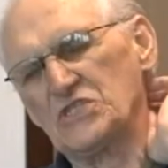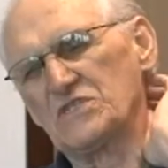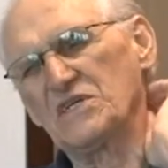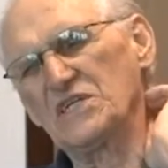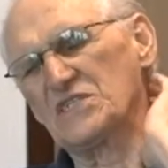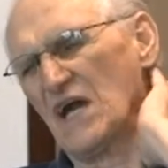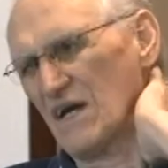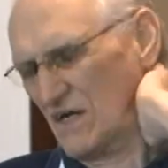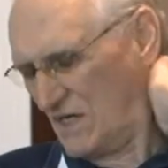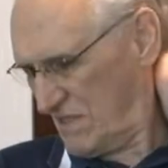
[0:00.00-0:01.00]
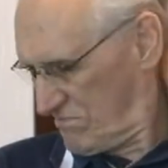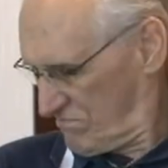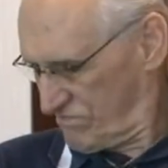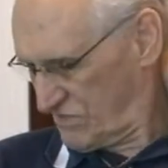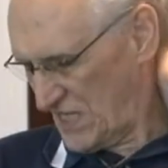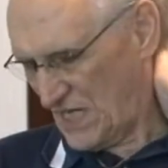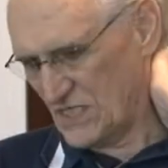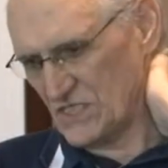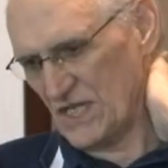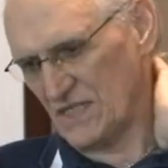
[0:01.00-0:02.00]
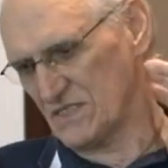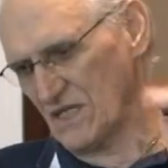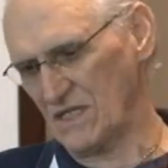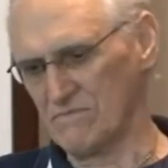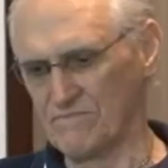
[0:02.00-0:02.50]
each college has a